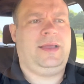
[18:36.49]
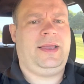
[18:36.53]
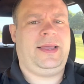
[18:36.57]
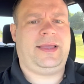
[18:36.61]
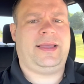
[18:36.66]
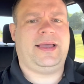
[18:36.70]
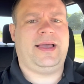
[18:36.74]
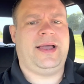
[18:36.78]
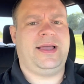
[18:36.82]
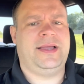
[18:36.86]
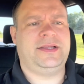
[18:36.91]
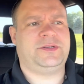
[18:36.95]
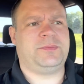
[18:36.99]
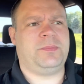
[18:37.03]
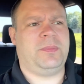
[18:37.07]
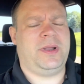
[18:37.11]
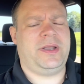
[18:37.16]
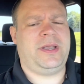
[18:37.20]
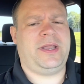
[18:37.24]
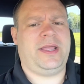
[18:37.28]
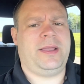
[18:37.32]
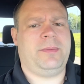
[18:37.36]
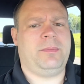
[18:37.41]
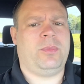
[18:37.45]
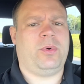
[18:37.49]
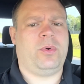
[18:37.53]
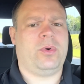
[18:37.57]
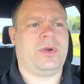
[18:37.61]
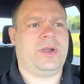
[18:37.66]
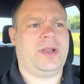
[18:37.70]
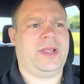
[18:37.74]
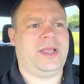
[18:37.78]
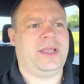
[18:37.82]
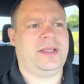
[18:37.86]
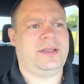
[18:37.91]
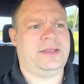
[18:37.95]
Hey guys, Monday
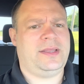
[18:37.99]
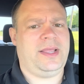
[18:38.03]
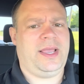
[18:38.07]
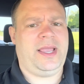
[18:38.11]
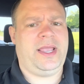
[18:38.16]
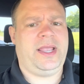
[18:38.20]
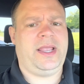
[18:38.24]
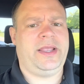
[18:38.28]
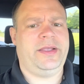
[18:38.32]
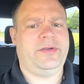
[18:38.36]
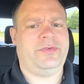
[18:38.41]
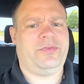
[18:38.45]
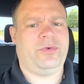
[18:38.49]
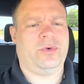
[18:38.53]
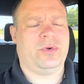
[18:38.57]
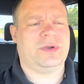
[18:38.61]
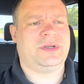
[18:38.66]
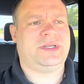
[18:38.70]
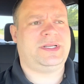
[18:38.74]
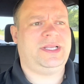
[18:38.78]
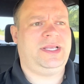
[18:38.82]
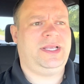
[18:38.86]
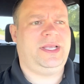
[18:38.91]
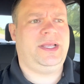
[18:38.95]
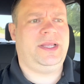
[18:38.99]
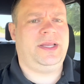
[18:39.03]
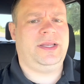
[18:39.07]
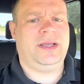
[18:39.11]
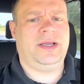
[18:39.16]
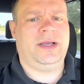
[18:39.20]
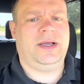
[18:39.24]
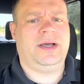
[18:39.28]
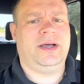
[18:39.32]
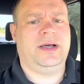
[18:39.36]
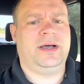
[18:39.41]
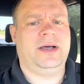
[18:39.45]
morning, day 14
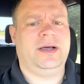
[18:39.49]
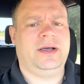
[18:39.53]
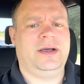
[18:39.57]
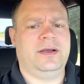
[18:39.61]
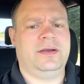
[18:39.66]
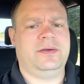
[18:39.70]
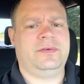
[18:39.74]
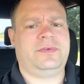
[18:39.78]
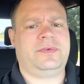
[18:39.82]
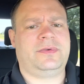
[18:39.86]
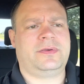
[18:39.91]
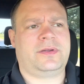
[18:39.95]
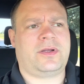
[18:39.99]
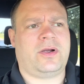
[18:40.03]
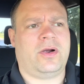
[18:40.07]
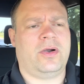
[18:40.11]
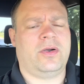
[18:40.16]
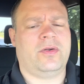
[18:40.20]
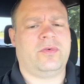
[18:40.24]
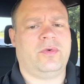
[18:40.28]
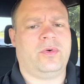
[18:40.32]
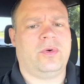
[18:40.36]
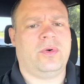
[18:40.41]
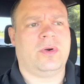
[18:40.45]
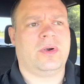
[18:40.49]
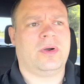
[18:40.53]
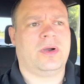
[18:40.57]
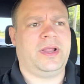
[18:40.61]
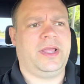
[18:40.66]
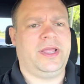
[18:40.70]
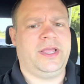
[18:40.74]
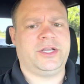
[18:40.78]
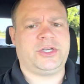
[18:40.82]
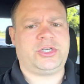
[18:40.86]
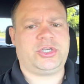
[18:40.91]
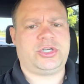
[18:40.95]
of
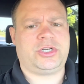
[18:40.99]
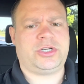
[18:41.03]
carnivore-ish.